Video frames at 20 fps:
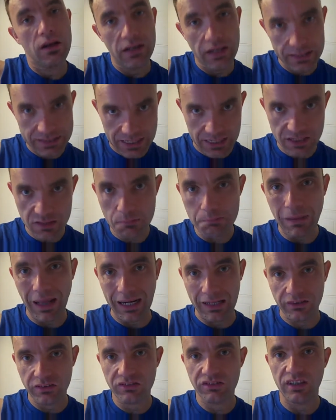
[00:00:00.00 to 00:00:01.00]
Let's get some
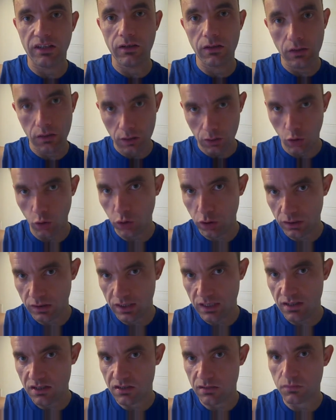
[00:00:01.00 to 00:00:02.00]
balancing. Look at
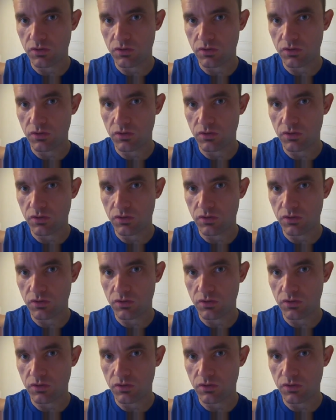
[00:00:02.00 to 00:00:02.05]
things